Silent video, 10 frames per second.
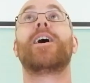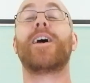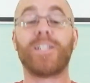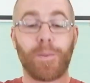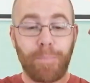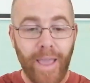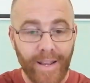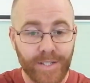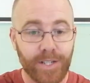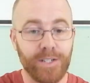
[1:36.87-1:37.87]
in
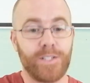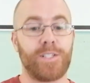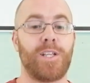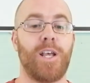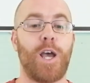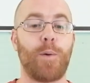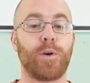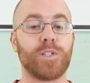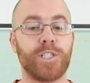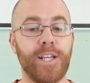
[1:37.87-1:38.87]
dependence
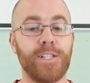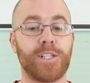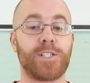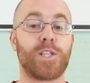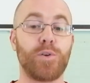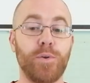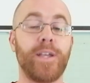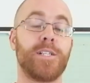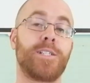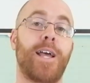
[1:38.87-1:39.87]
upon Jesus through
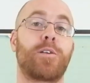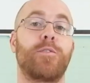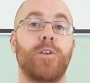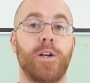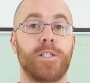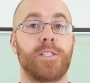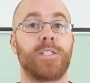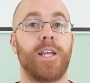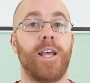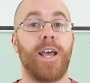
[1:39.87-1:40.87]
his sacrifice,